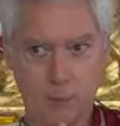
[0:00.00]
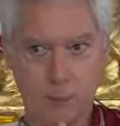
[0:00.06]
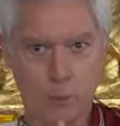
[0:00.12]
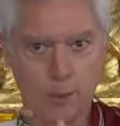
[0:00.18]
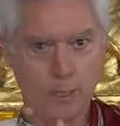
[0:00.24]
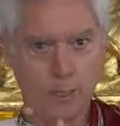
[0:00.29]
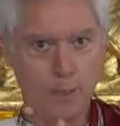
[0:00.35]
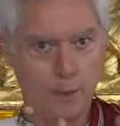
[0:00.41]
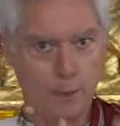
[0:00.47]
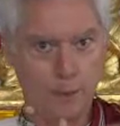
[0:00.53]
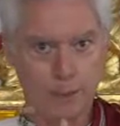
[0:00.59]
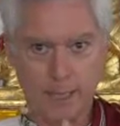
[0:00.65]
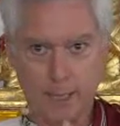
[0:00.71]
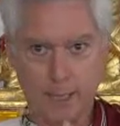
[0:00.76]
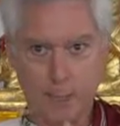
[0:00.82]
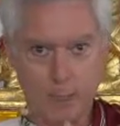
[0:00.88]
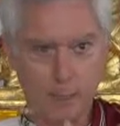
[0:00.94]
which will lead to the
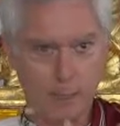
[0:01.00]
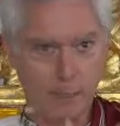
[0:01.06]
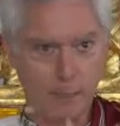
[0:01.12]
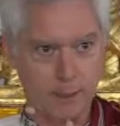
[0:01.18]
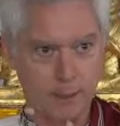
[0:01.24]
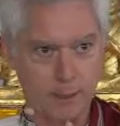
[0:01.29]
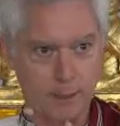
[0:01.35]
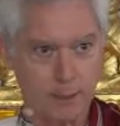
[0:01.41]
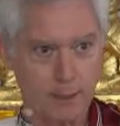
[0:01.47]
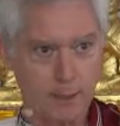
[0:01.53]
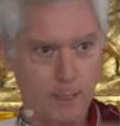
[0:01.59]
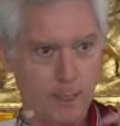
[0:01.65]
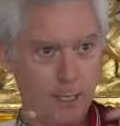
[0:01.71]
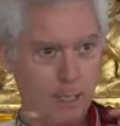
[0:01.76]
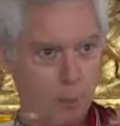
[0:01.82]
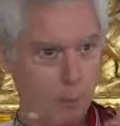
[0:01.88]
substrate consciousness,